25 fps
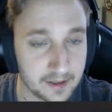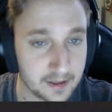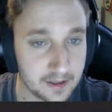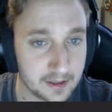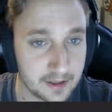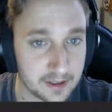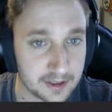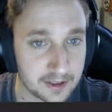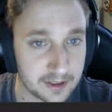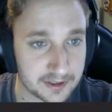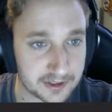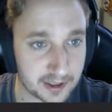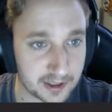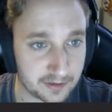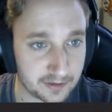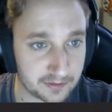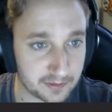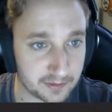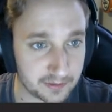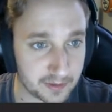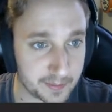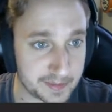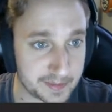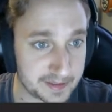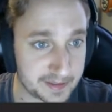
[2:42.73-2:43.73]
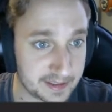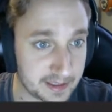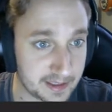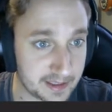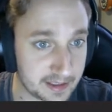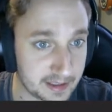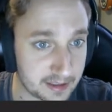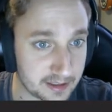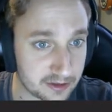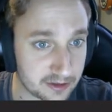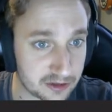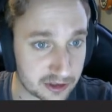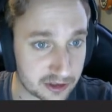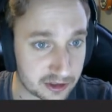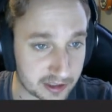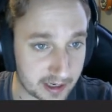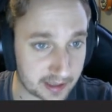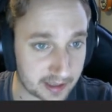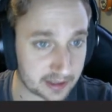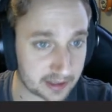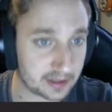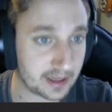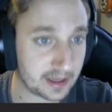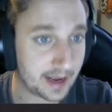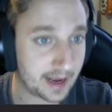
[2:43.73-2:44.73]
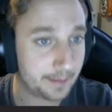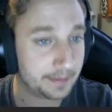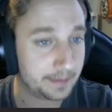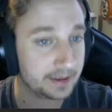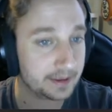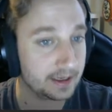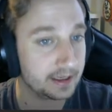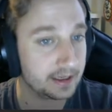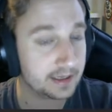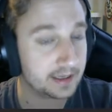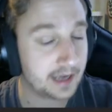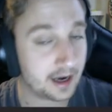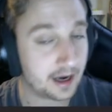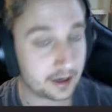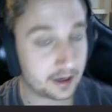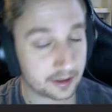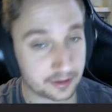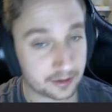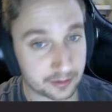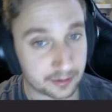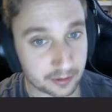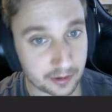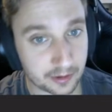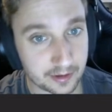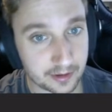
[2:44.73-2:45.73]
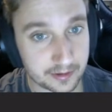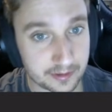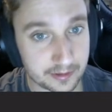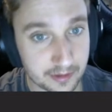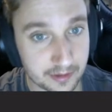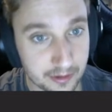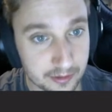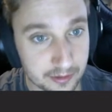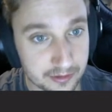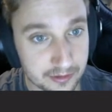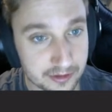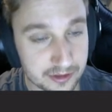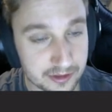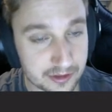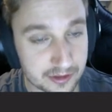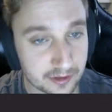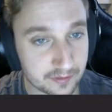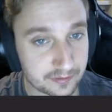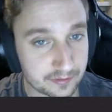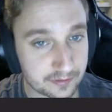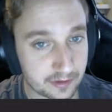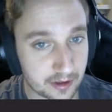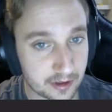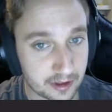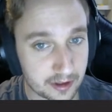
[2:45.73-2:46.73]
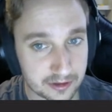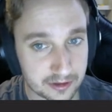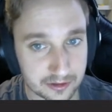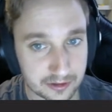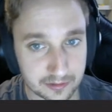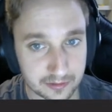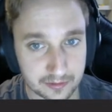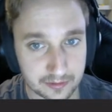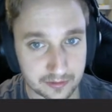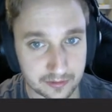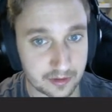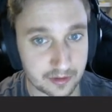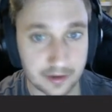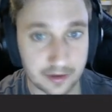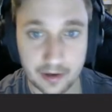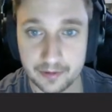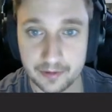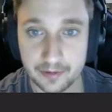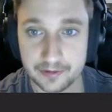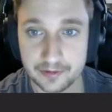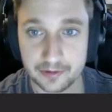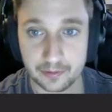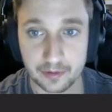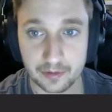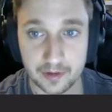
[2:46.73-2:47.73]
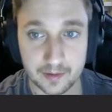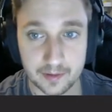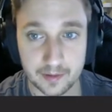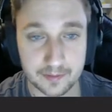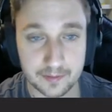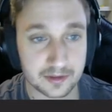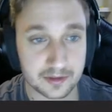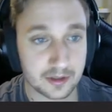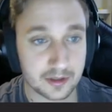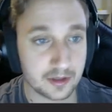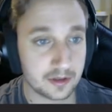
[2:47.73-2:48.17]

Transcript: So from the beginning, just kind of clapping and counting through our notes so far, just the notes and rhythms.